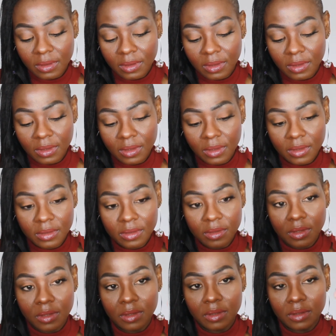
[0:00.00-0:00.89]

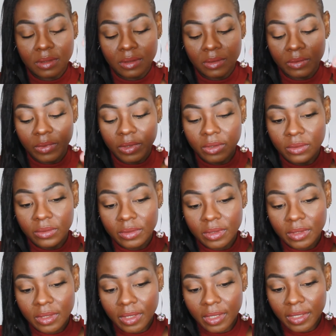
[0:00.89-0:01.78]
and we hold
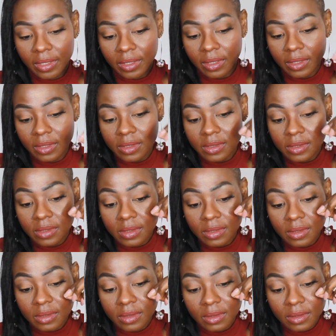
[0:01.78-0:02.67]
it like
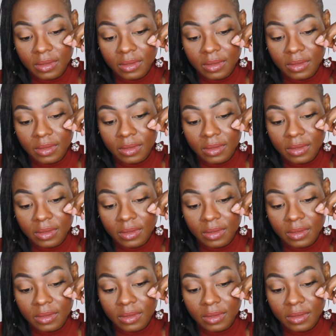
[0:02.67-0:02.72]
this.